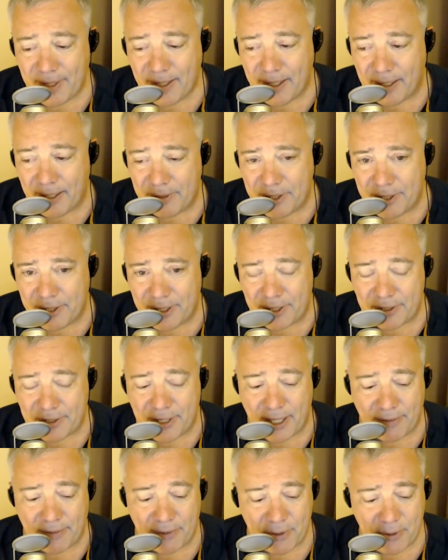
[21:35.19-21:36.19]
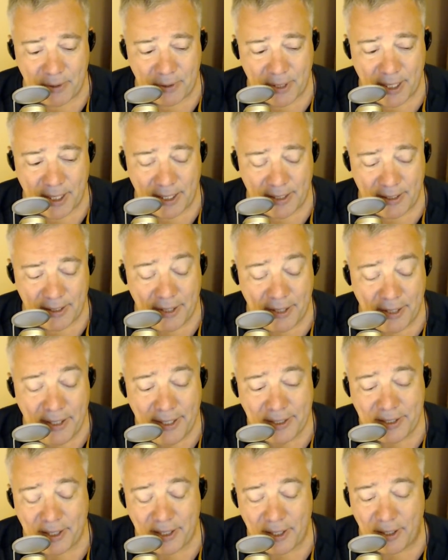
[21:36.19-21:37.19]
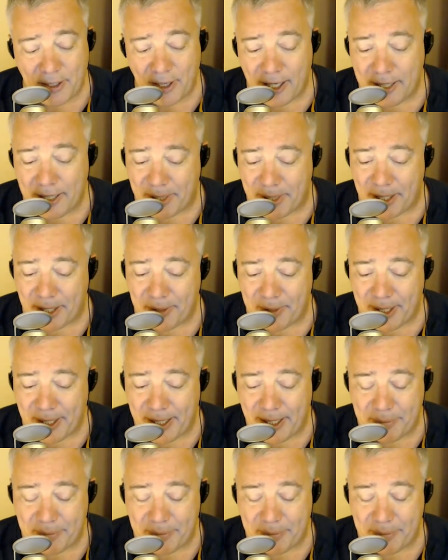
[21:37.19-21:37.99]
Uh, which I think is kind of a cool color. I think it's a little odd, by the way.